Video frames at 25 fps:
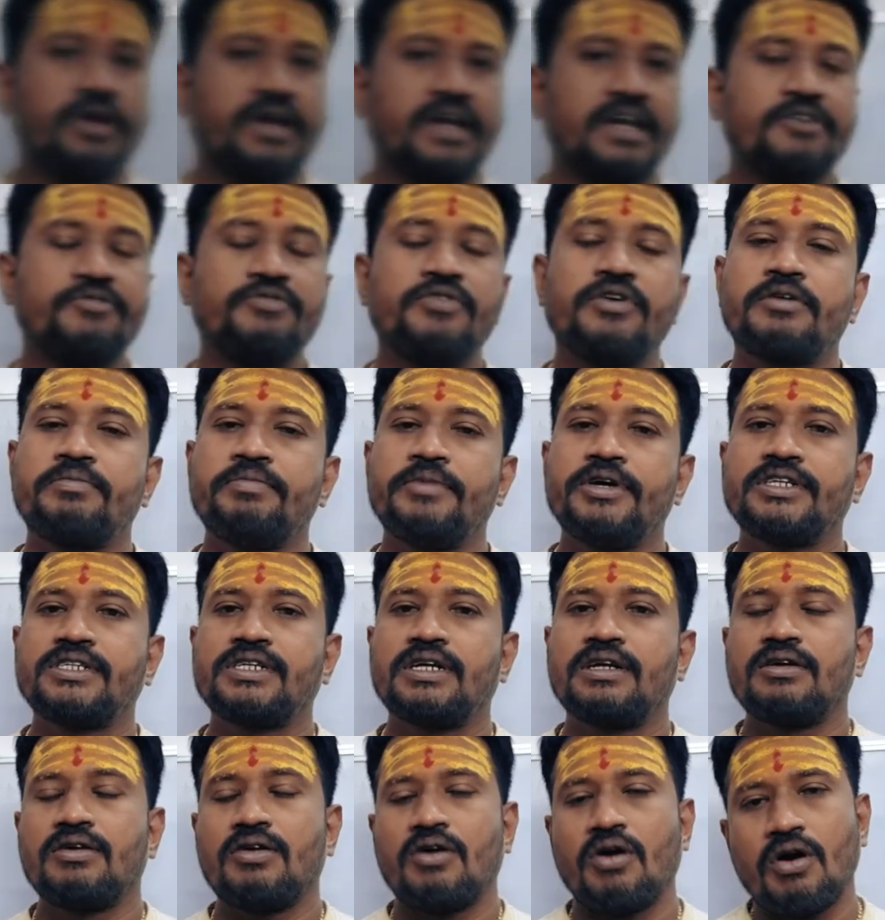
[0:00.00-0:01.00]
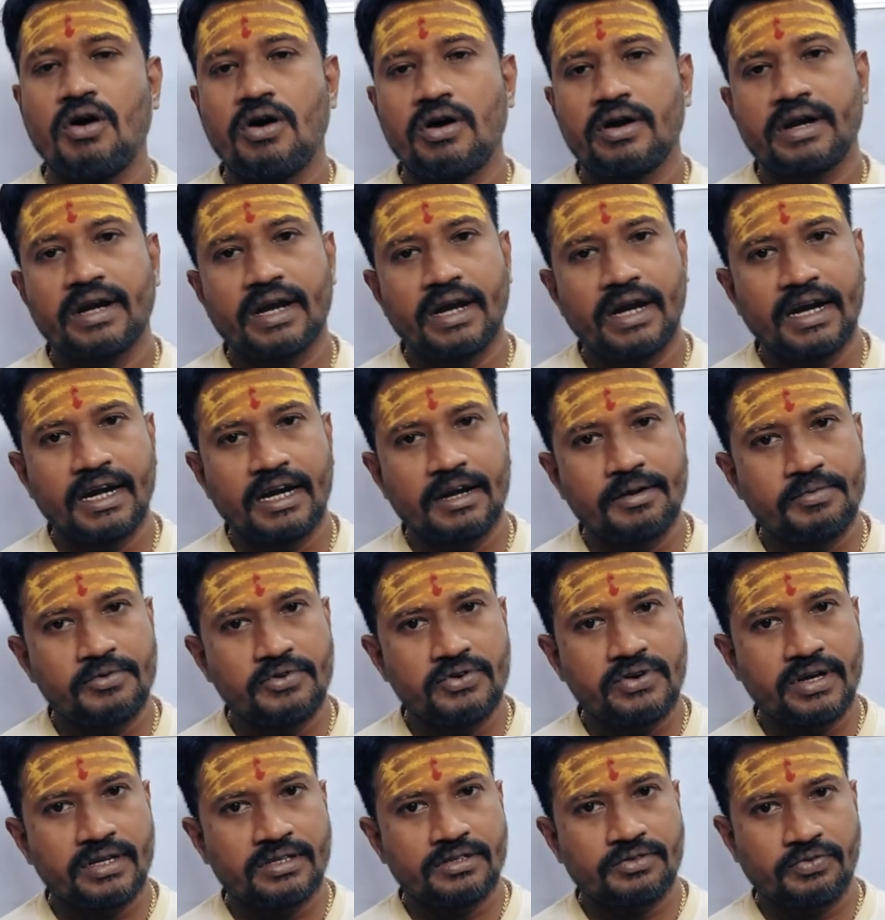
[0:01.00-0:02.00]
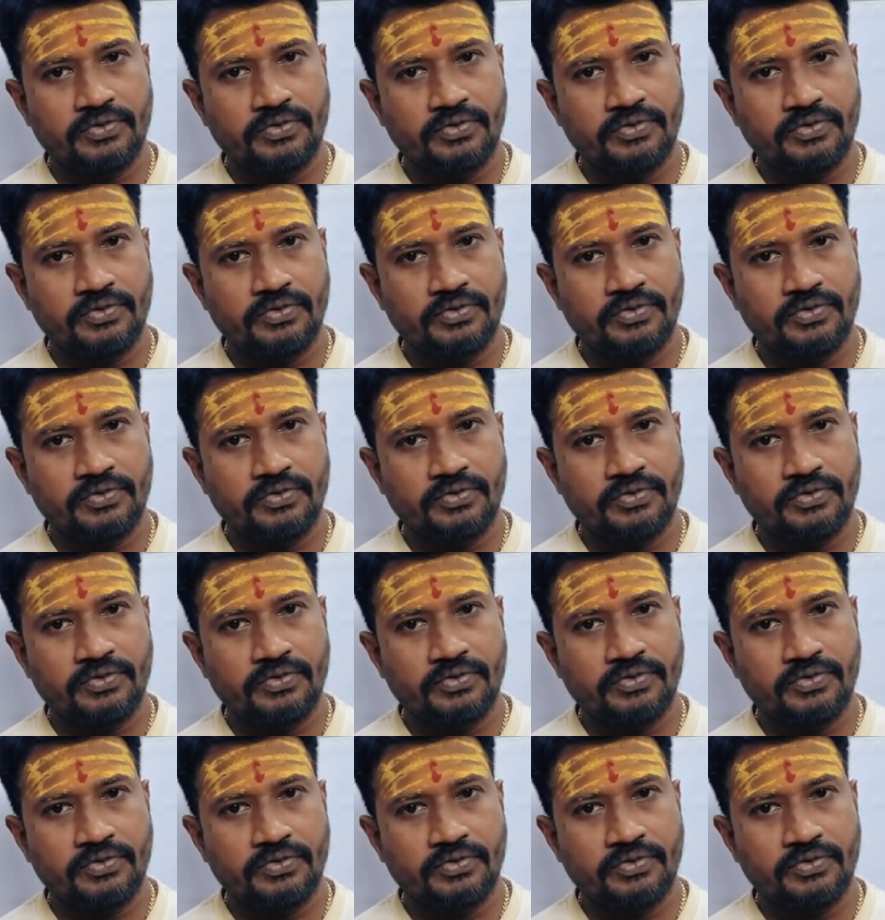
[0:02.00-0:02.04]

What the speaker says: information on AWS